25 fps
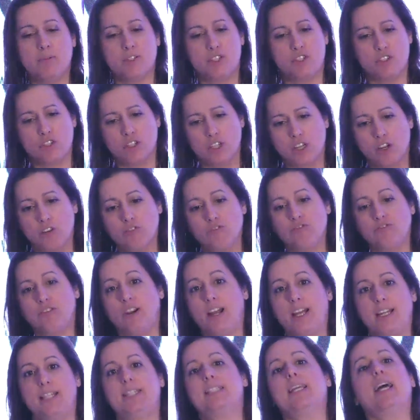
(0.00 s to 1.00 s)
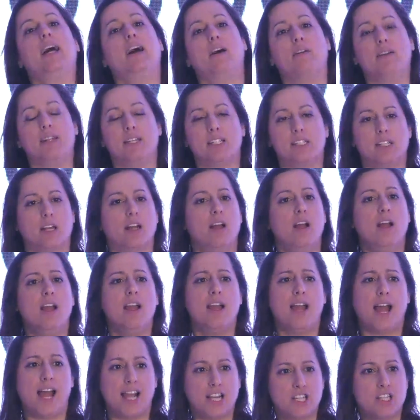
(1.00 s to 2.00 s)
but you can go right down into
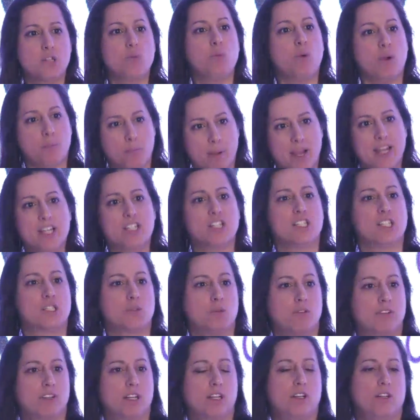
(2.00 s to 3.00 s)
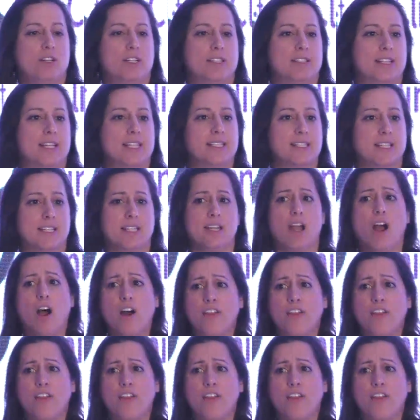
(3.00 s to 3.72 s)
actually what patients were included in that study.